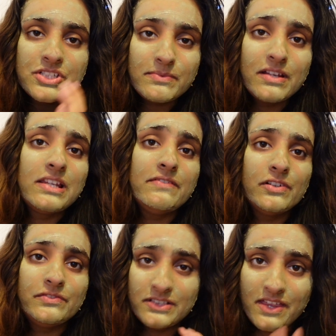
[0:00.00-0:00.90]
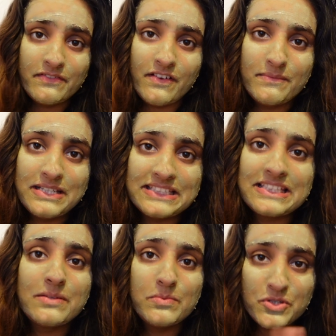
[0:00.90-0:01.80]
I'm going to leave it on for another 5 minutes
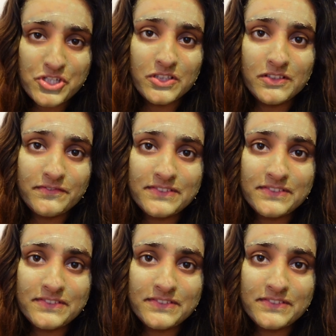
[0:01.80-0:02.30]
and then wash it off